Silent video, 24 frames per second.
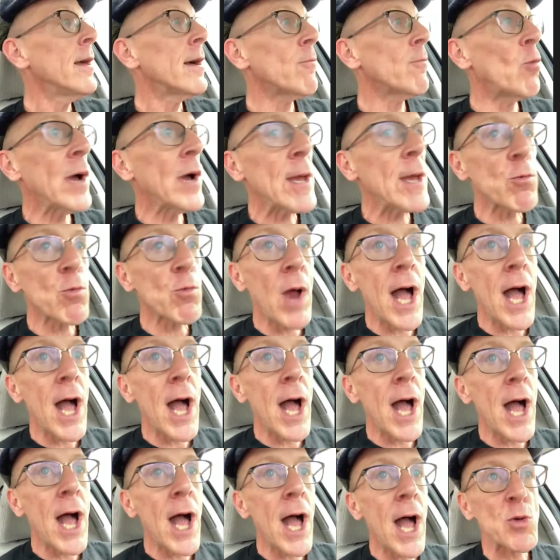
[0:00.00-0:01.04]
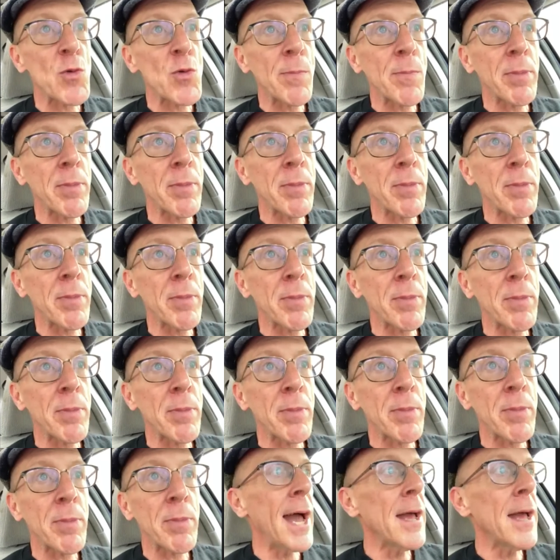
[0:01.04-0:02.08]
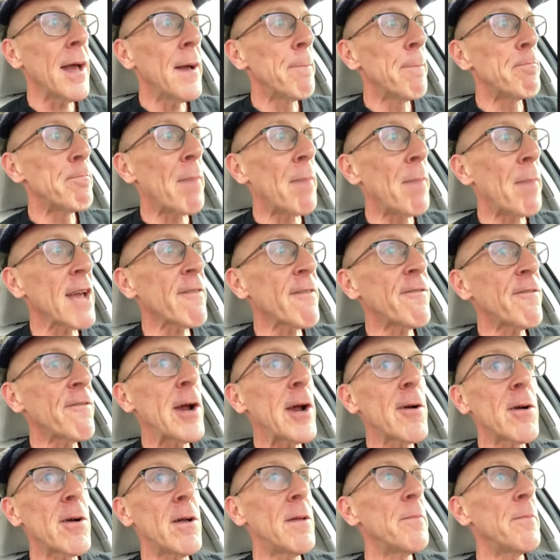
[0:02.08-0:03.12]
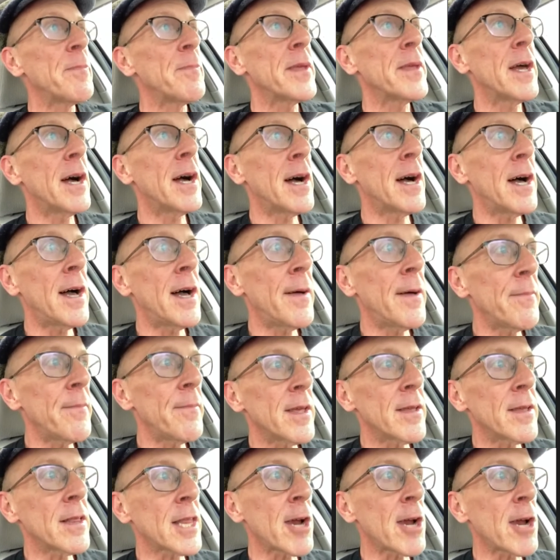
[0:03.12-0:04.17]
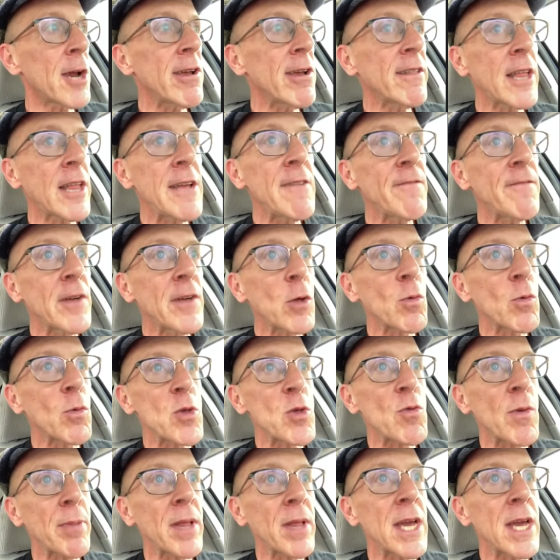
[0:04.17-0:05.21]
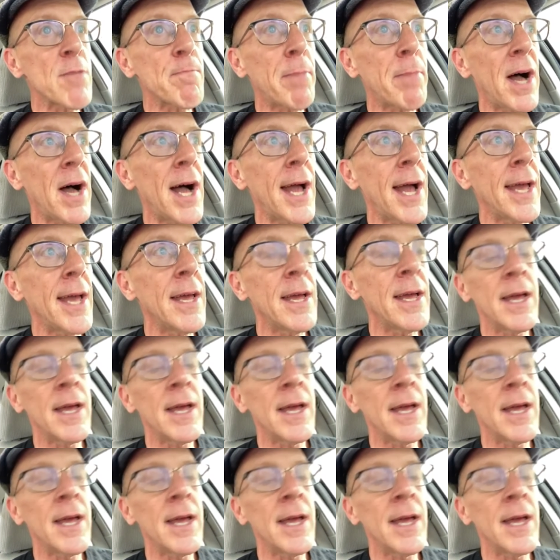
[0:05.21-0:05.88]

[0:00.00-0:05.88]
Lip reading: Wayne Rogers was replaced by Mike Farrell. Larry Linville was replaced by